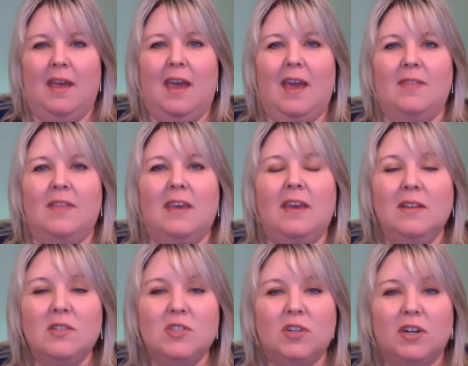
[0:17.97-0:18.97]
And the
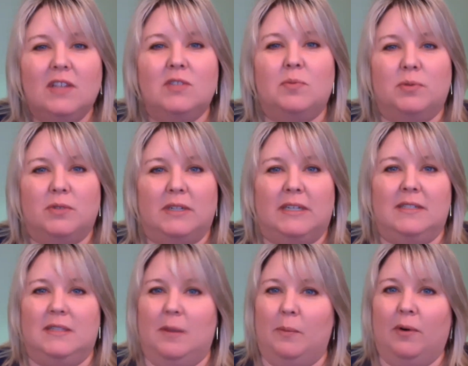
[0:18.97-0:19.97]
answer is pretty
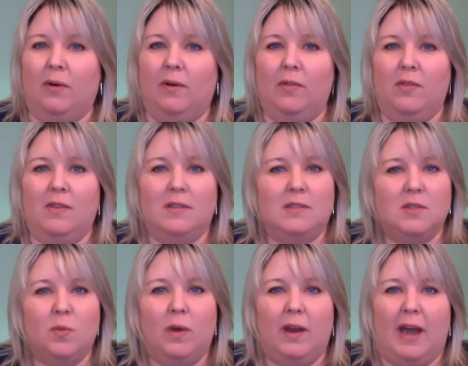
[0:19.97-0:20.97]
simple. This
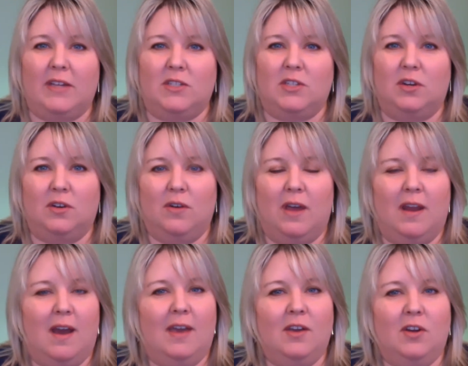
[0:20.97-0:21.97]
is what I do, and
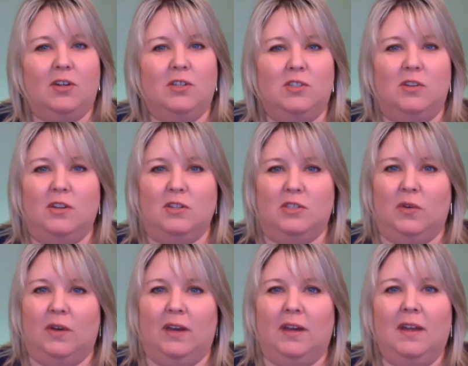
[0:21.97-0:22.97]
I encourage you to
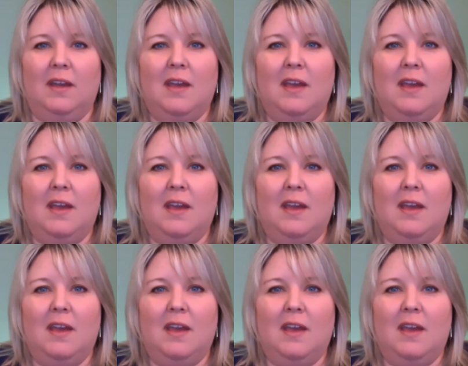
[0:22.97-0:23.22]
do it.